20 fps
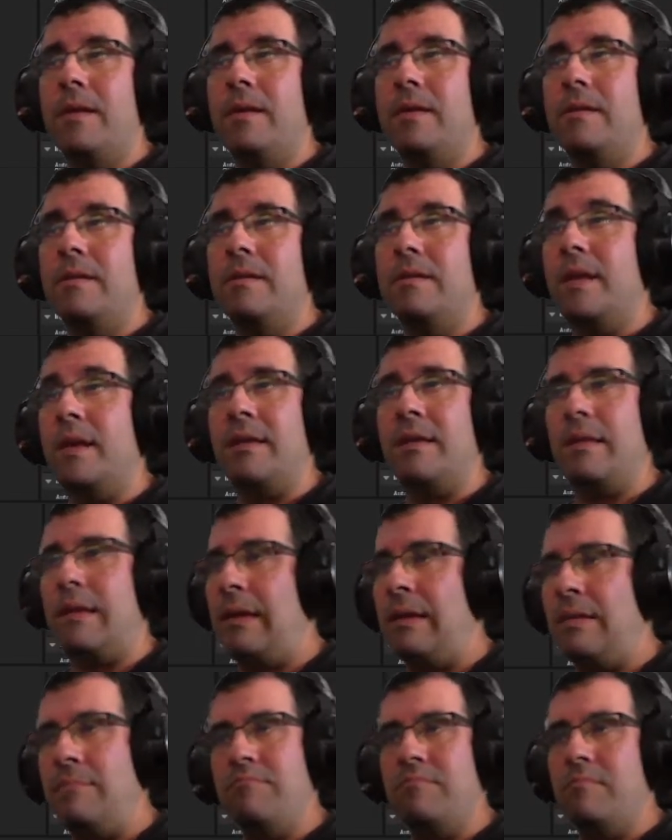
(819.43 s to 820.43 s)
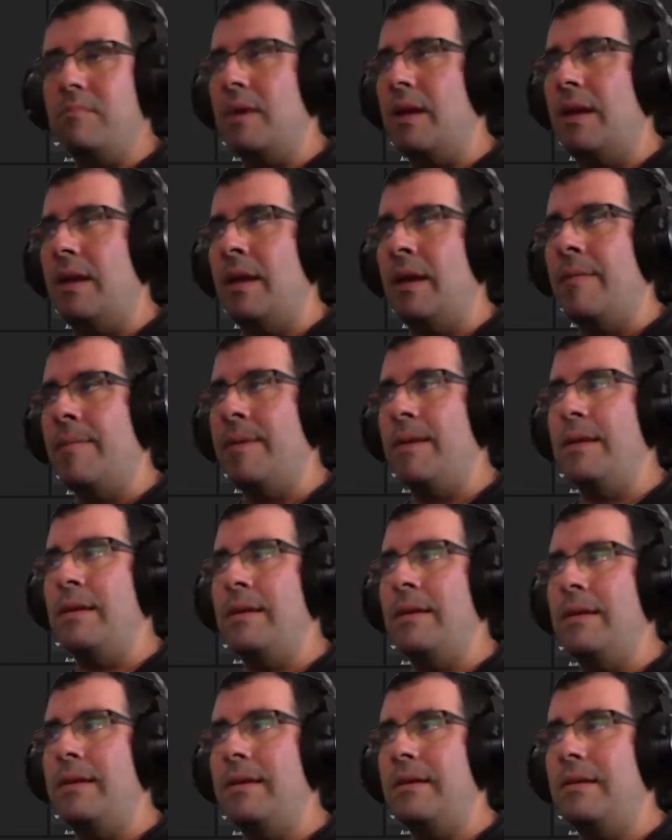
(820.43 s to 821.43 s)
Yeah,
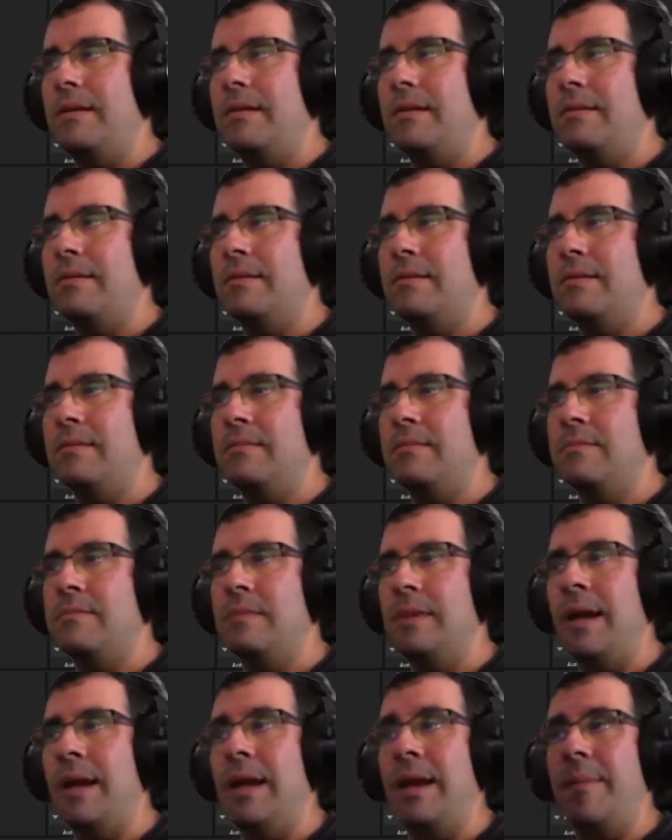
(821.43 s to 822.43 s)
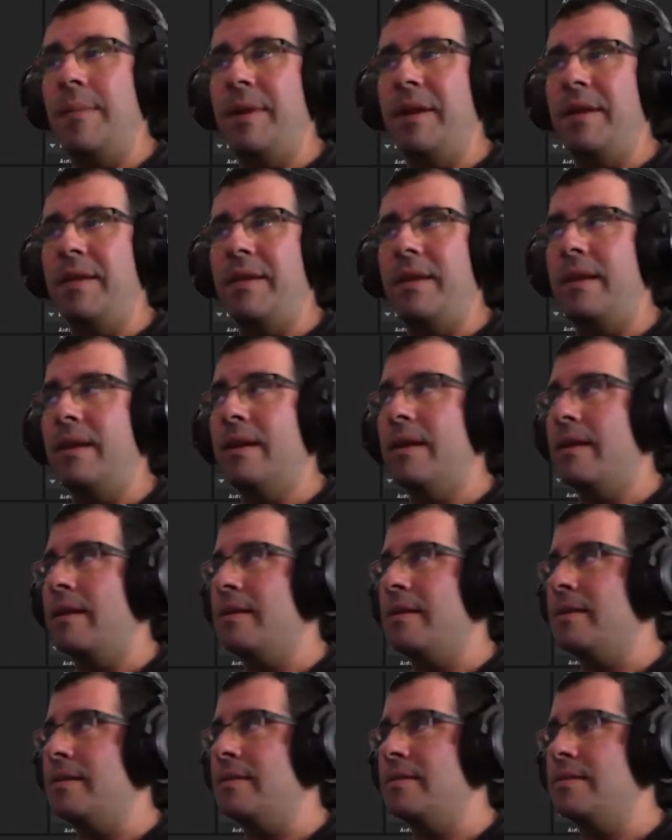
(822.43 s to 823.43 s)
every element here
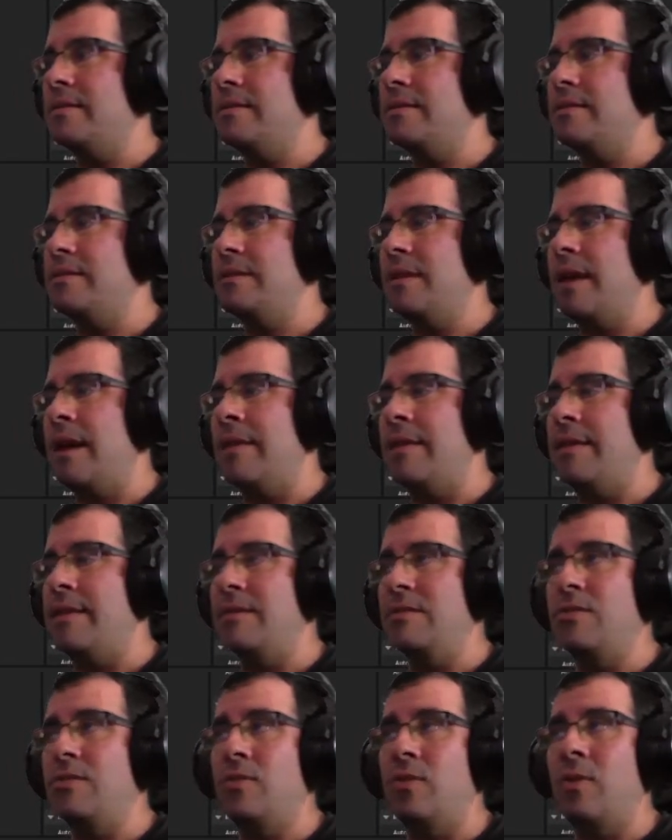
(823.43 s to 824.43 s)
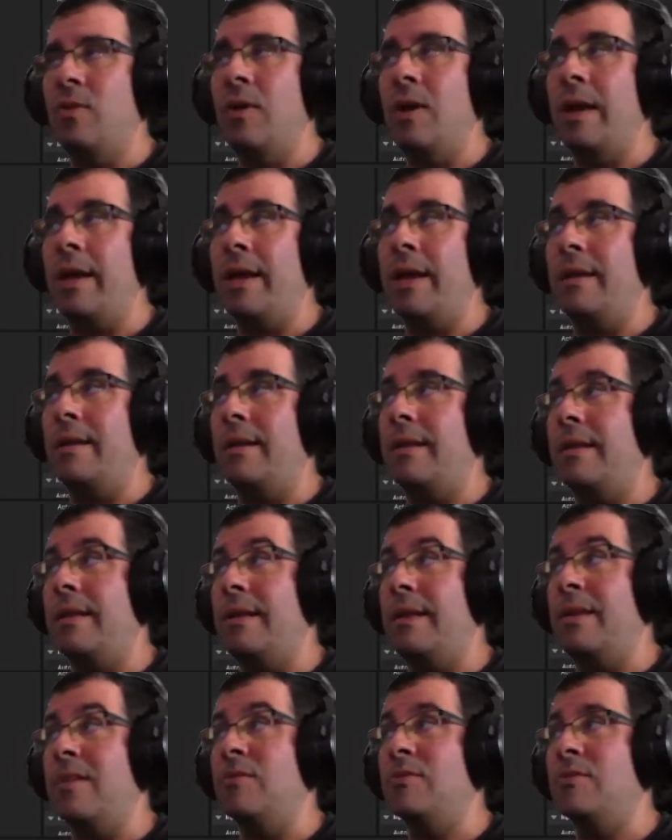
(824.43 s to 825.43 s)
is added so I can
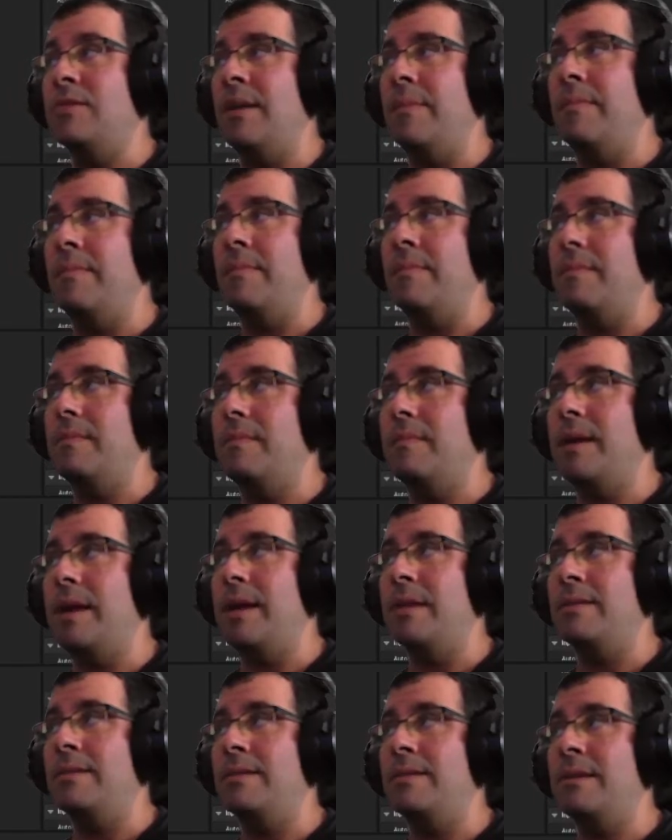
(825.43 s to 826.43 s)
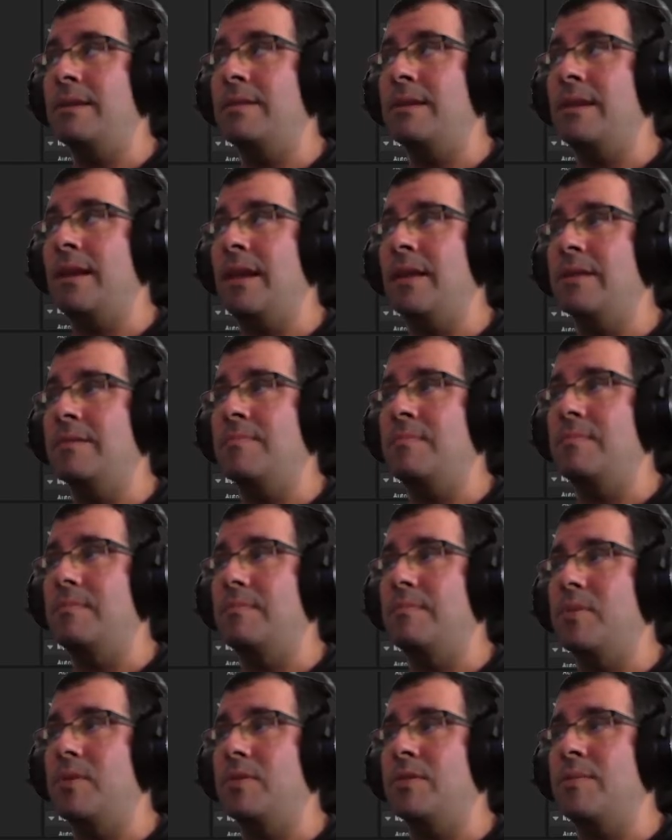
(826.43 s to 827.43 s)
use them as easily as
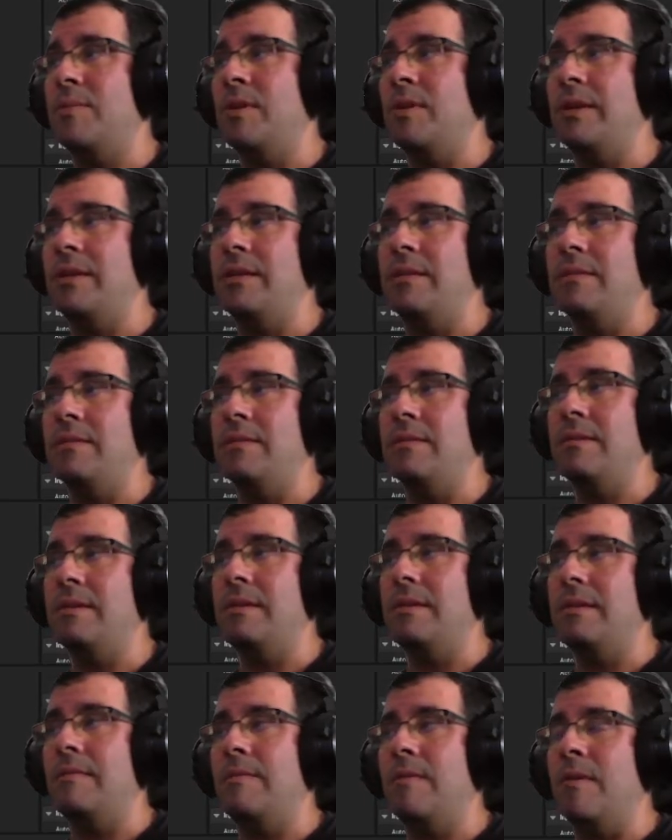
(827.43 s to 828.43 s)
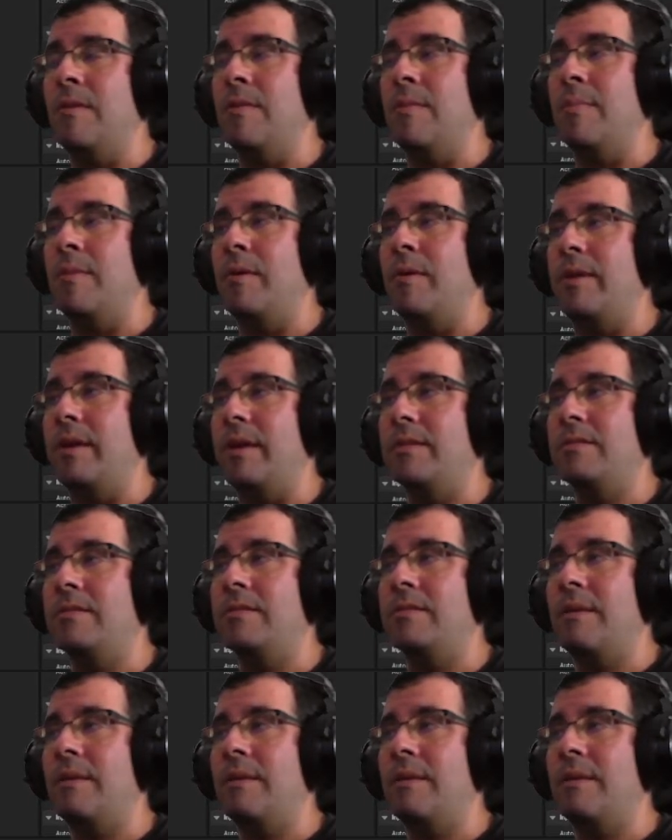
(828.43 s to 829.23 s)
possible in following projects.